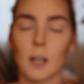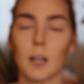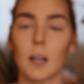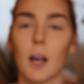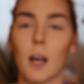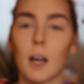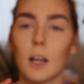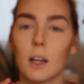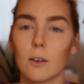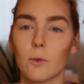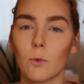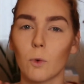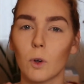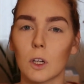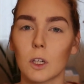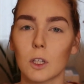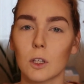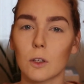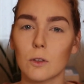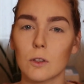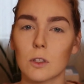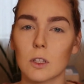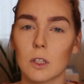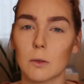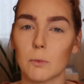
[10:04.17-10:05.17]
I kind of want to
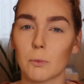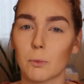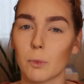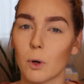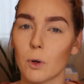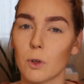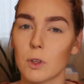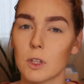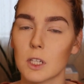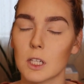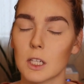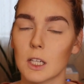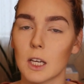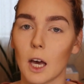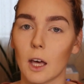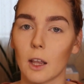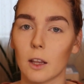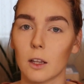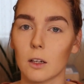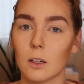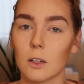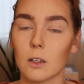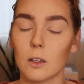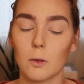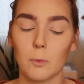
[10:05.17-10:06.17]
use them both
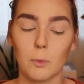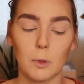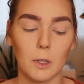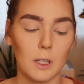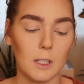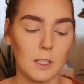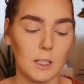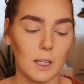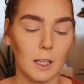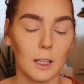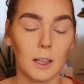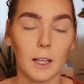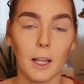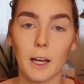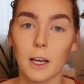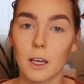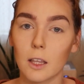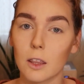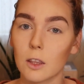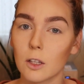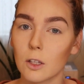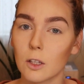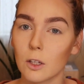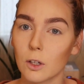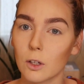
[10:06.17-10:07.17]
together because I
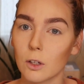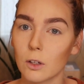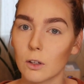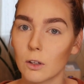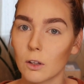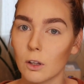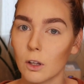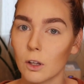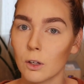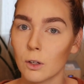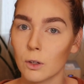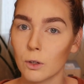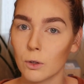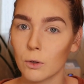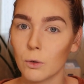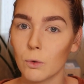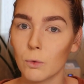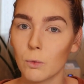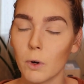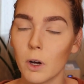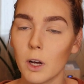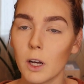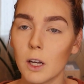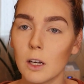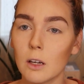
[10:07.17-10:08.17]
like the nude
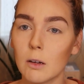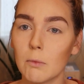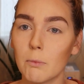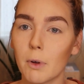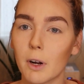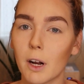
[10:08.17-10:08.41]
one,